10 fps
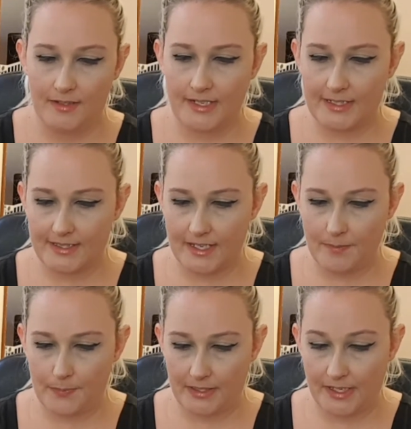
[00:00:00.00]
Next
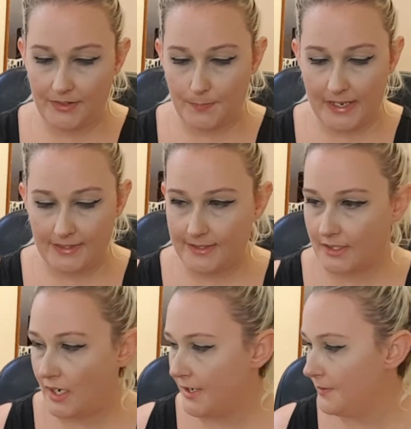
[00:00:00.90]
up, another
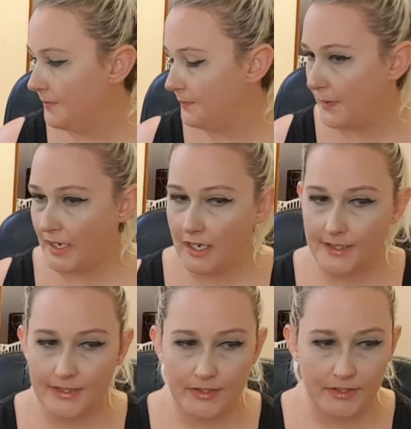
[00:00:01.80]
basic item, but I
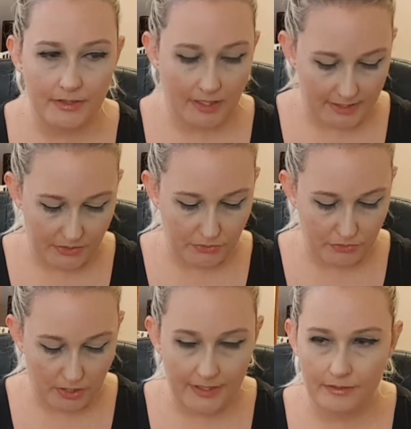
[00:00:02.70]
do
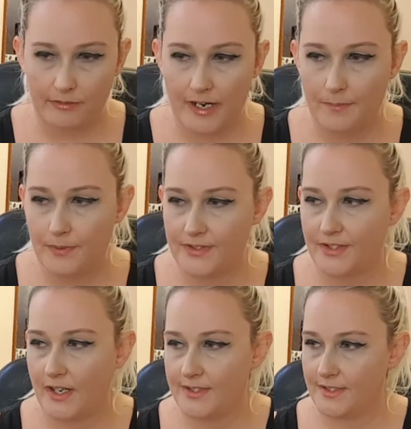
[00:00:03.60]
try to grab
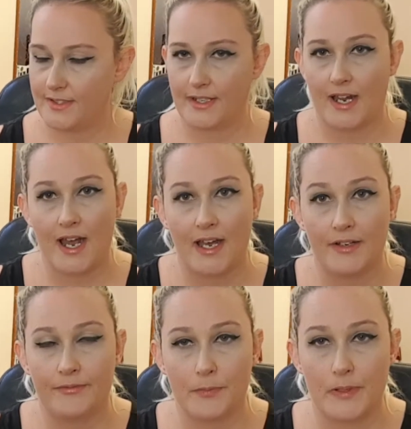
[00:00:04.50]
sizes that are
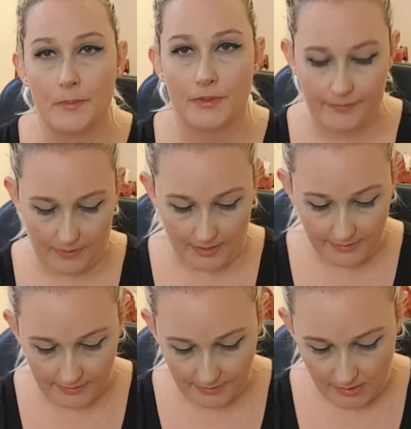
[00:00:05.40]
hard for people to
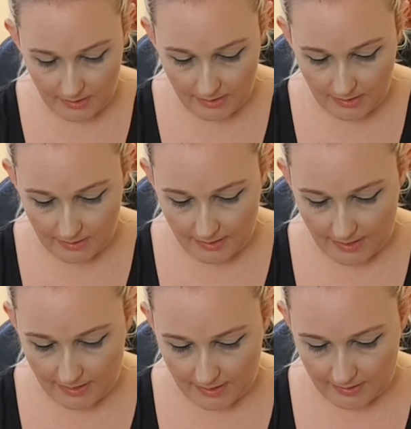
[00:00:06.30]
find,
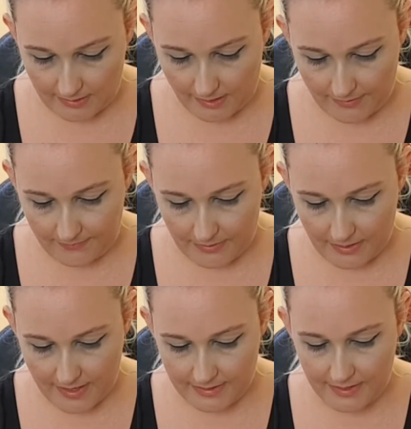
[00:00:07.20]
and I feel
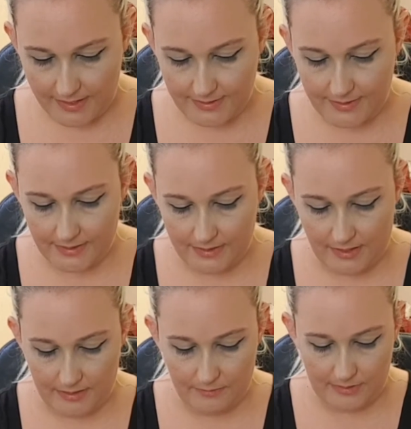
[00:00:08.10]
like size 6
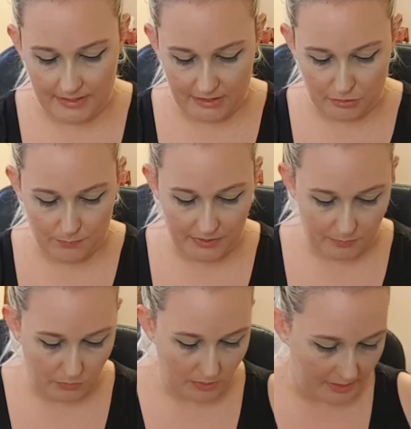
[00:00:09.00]
items, like super
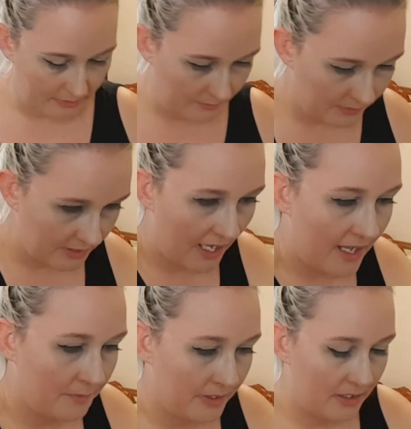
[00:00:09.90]
small items,
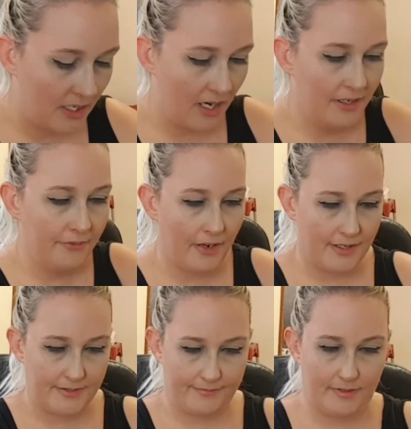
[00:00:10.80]
can be kind of
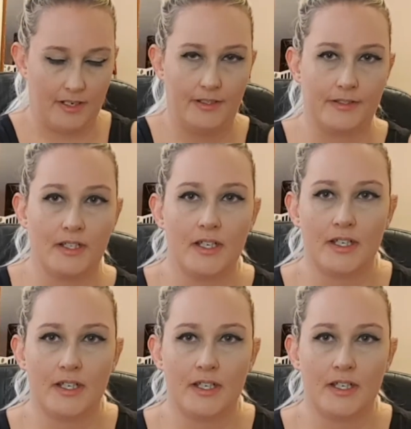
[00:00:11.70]
hard to find,